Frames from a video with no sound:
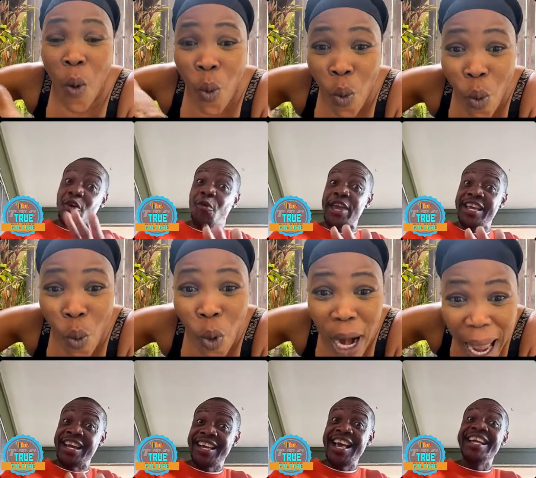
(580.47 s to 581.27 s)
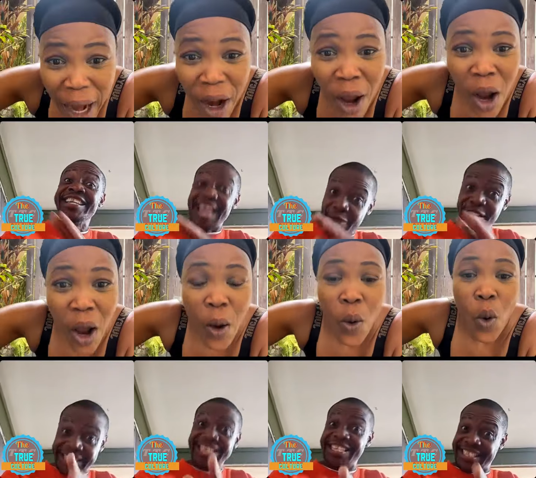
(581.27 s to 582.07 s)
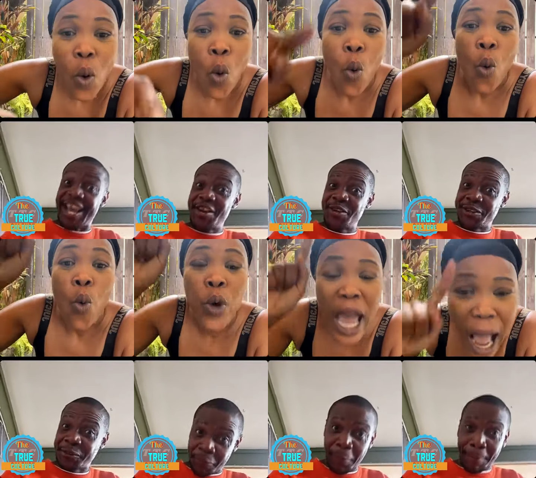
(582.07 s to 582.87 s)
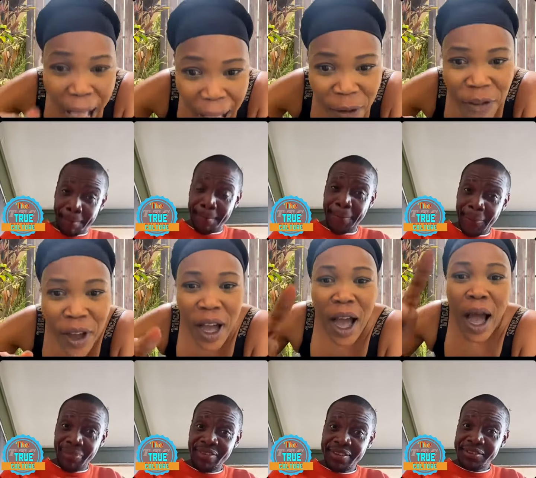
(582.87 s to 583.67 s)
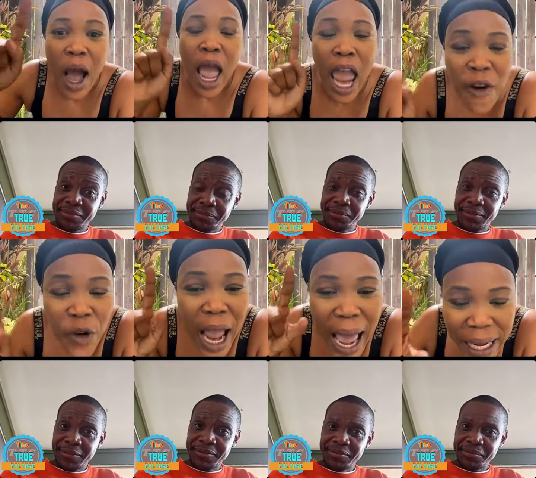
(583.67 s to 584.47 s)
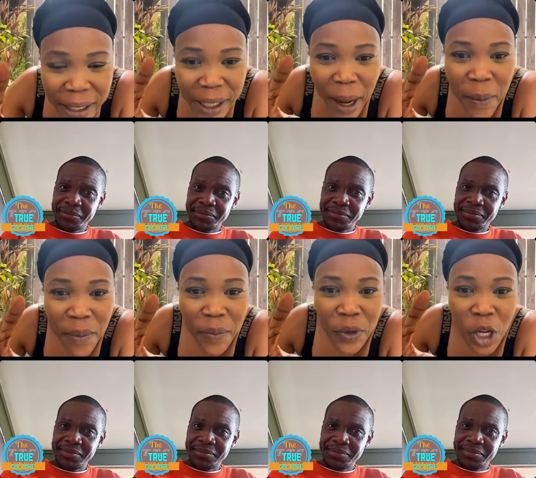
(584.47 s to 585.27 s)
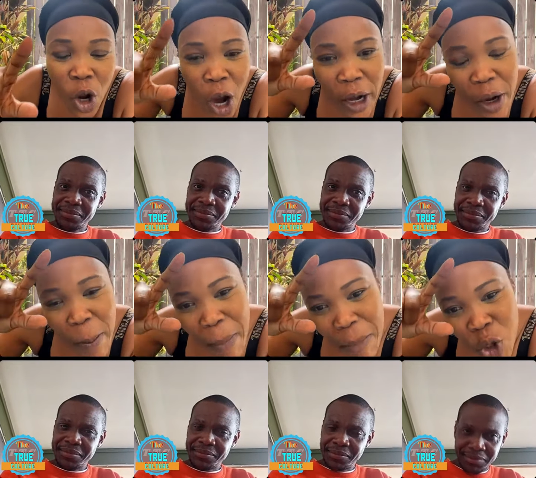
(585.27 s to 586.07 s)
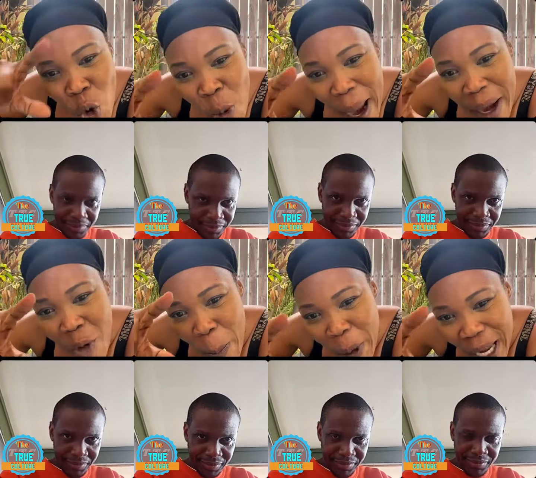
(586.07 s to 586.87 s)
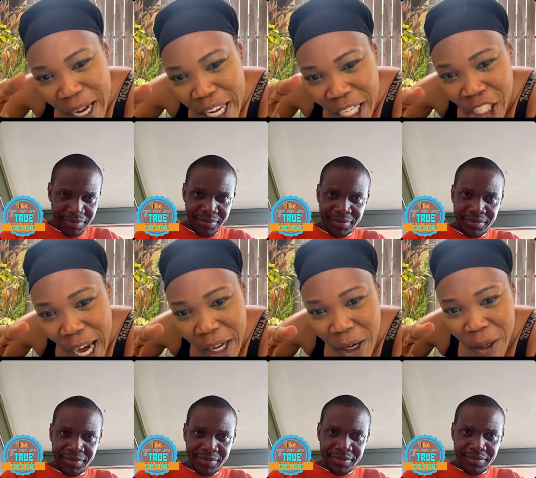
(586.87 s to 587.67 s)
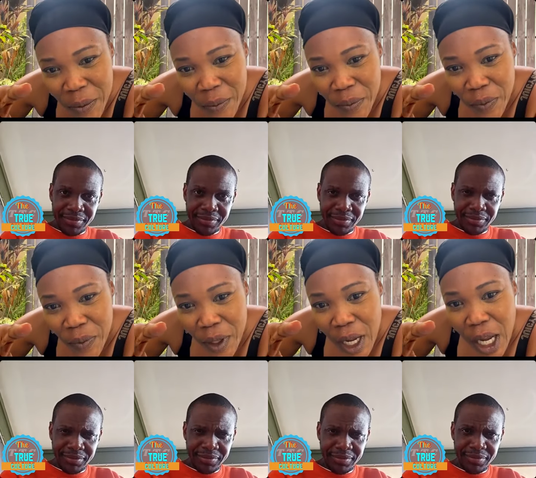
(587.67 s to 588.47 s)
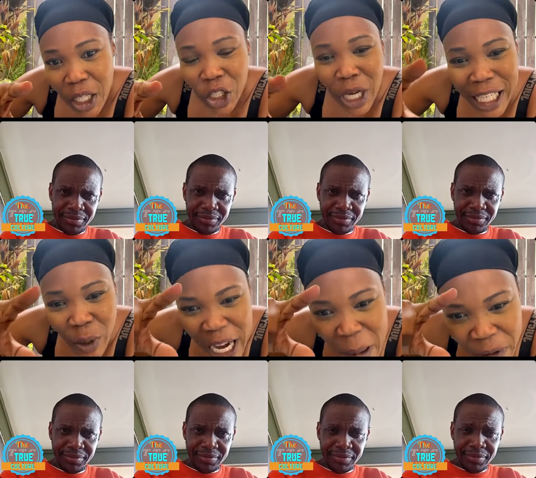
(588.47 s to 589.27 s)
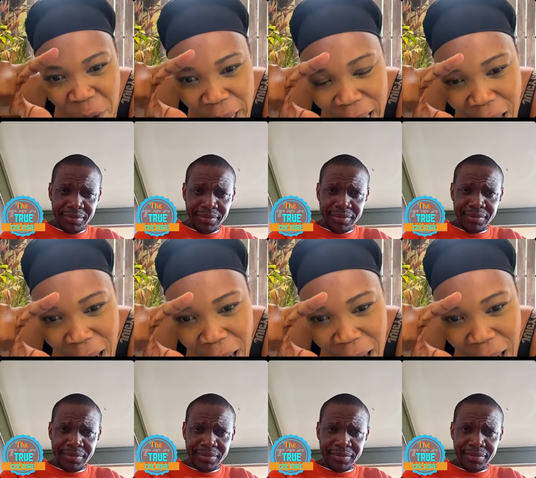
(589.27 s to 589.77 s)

Speaker 1: Queen. Devil thing you say, you know. We have every item, you know, human replica near China. So that's why they have to make a